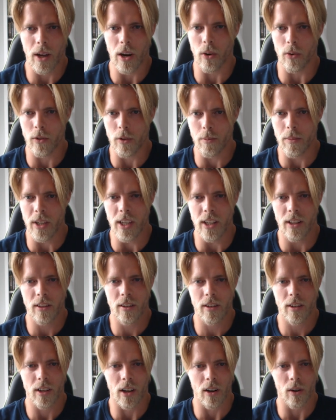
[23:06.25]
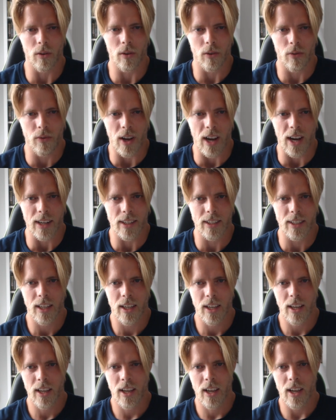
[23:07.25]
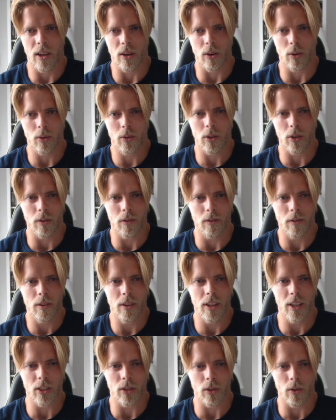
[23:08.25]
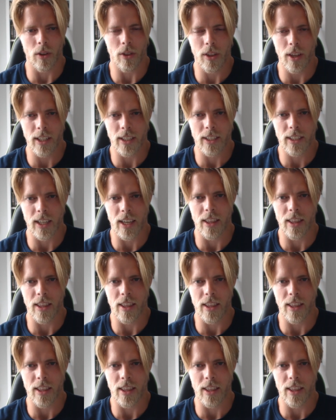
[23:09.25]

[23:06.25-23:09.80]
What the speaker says: A lot of meat, a lot of fat, a lot of these sort of things.